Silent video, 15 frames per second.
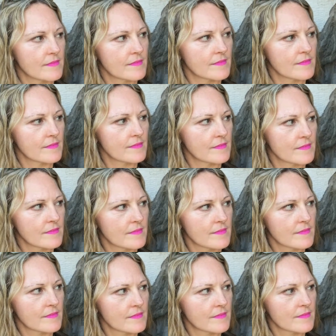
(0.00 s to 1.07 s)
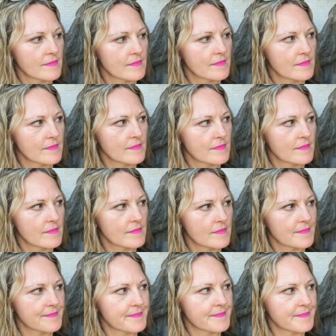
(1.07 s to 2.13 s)

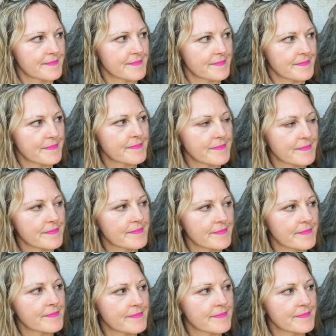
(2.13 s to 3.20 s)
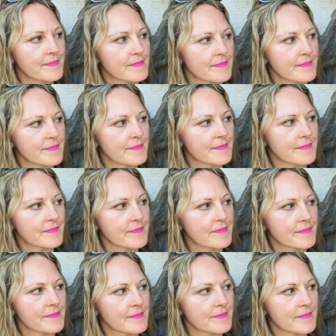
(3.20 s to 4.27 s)

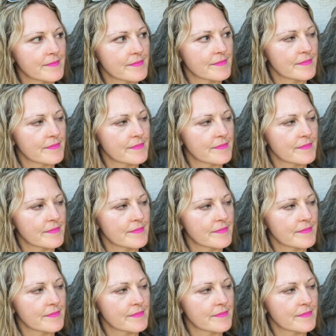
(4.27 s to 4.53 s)
No words are spoken by the person on screen.